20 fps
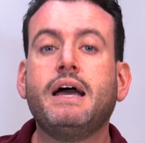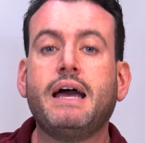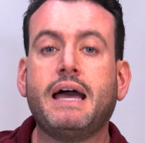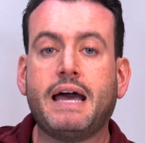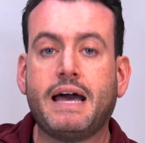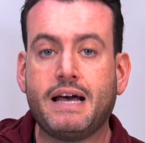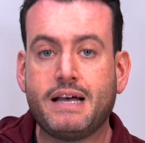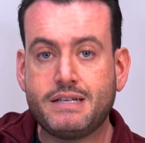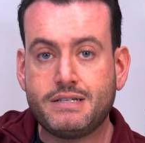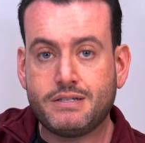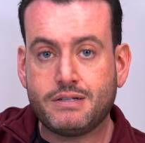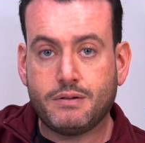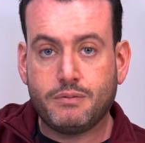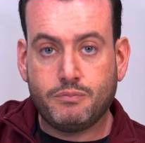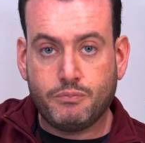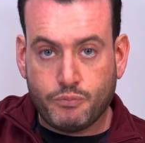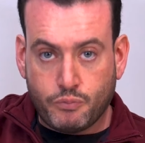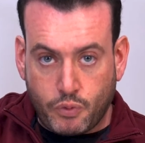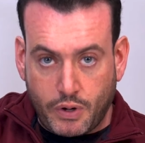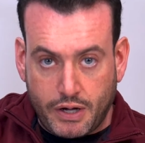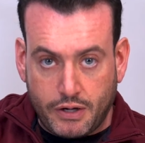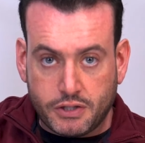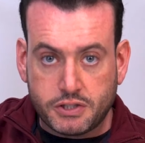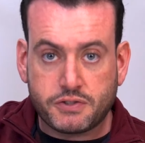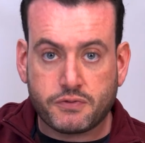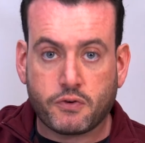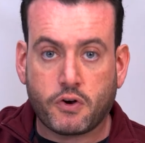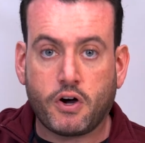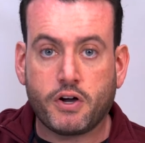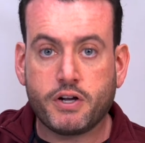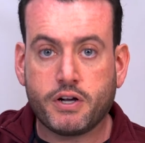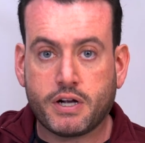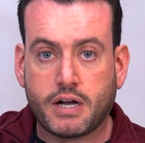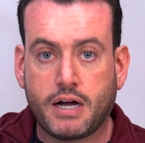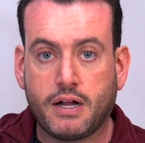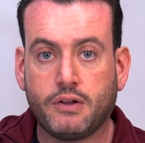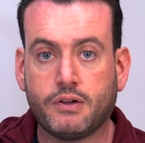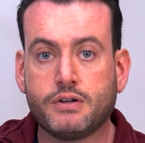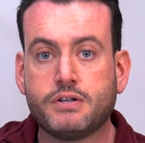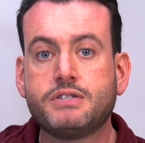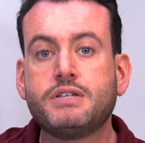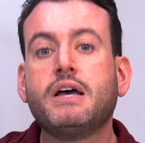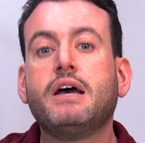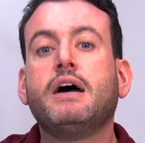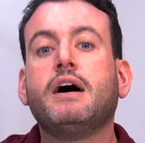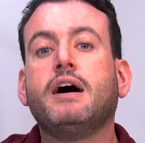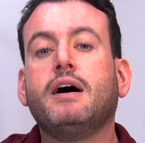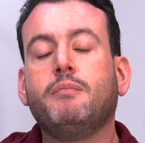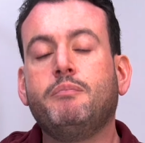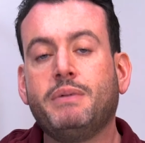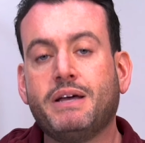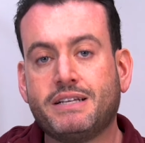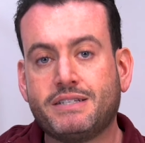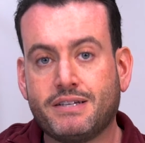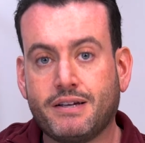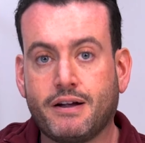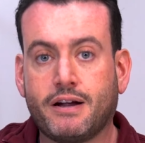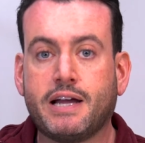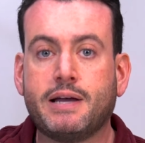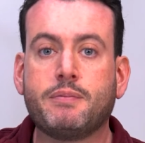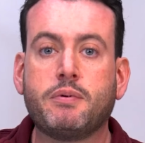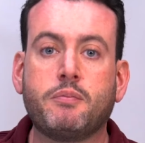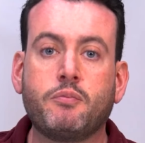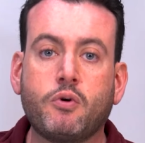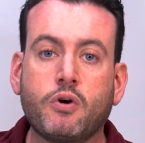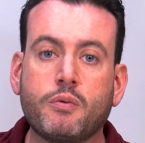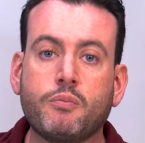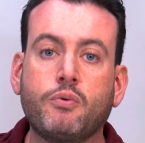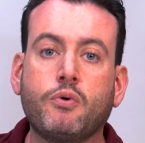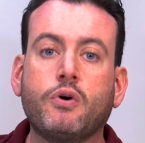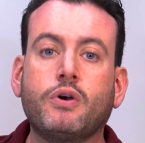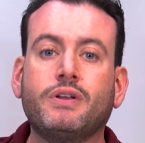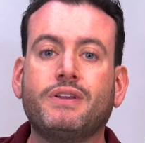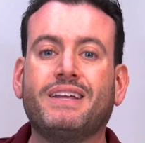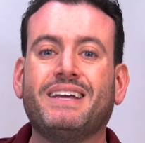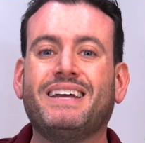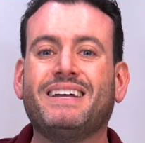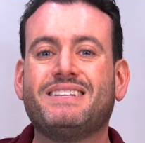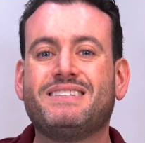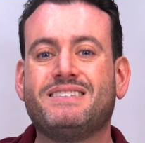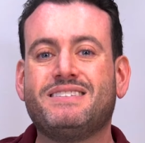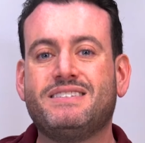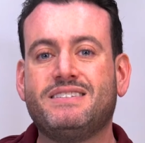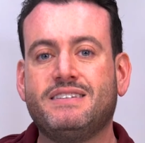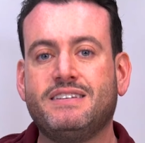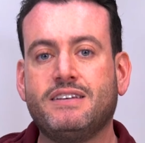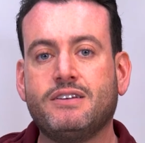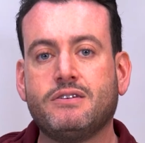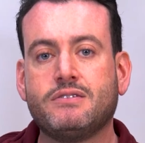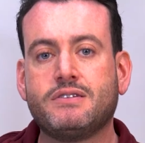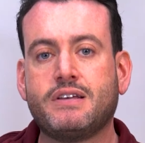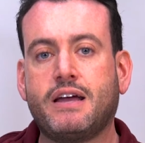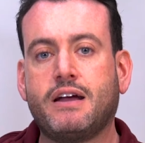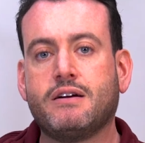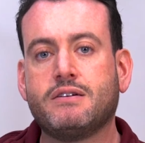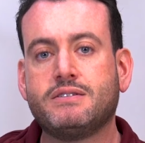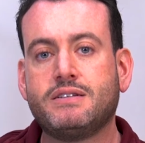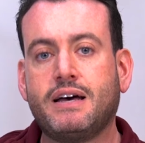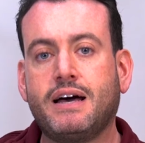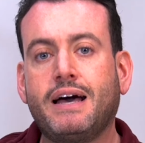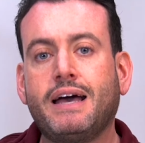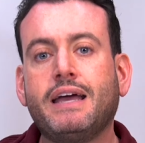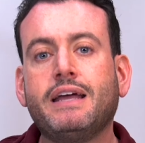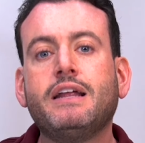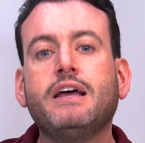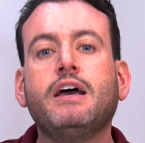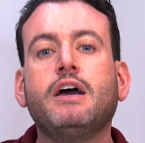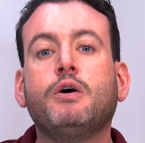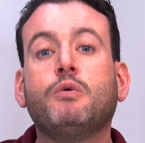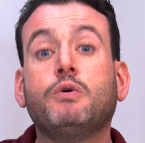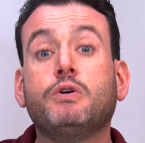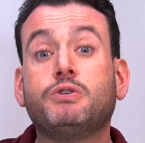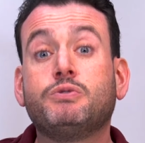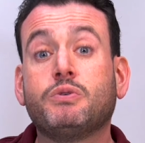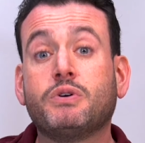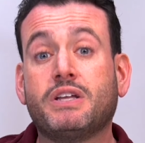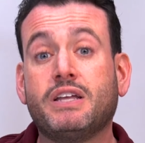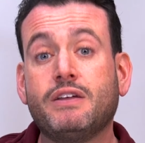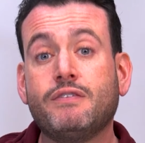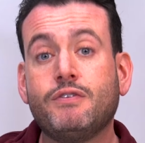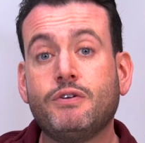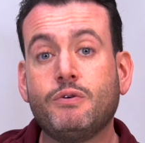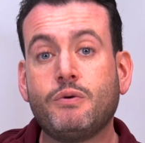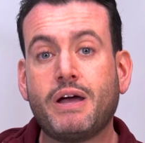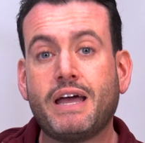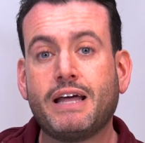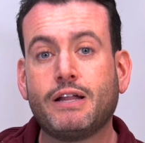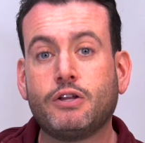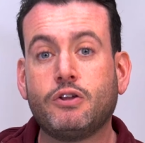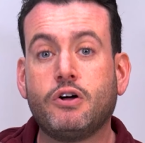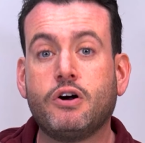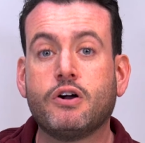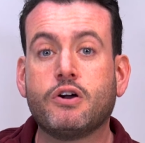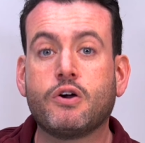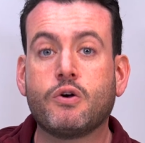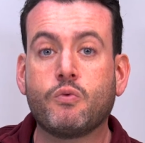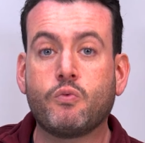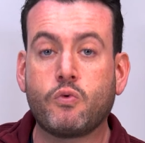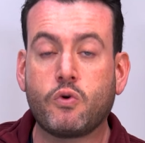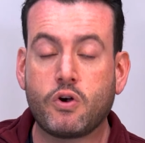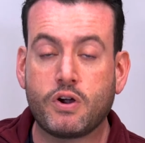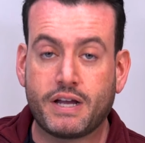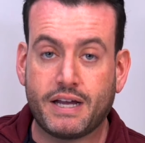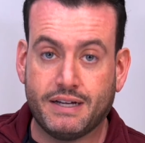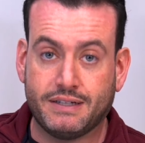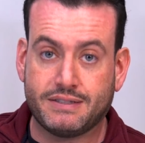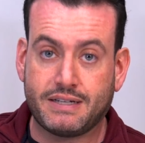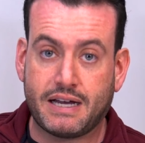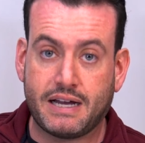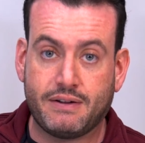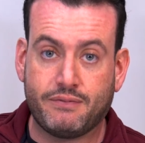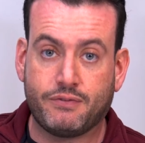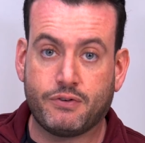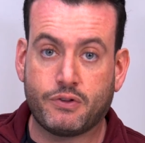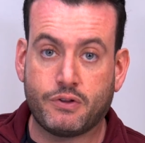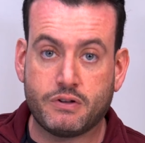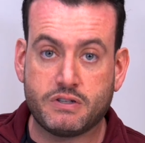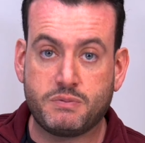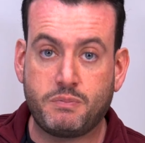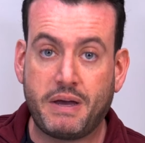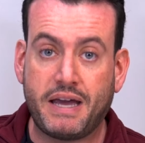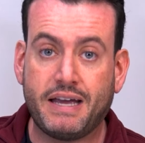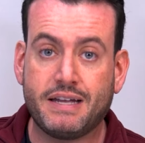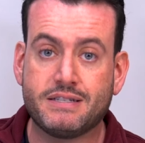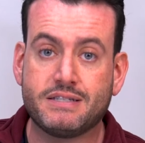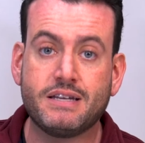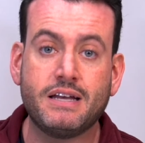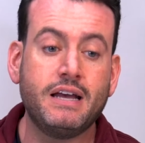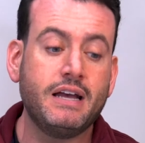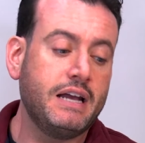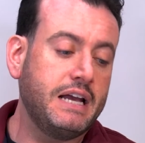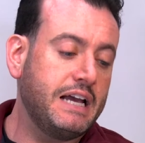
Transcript: has wells for all your colors, a mixing area, but more importantly, it seals airtight, which will give you a longer working time for those paints.